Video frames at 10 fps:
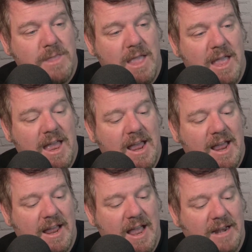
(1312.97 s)

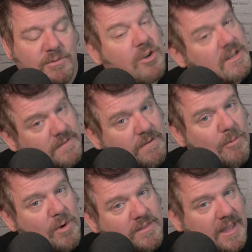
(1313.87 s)
And I'm sure that's a
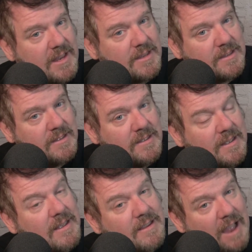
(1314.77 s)
firmware thing.
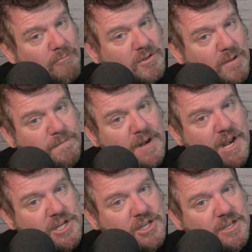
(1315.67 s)
Camera's not
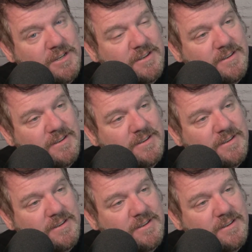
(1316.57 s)
finished.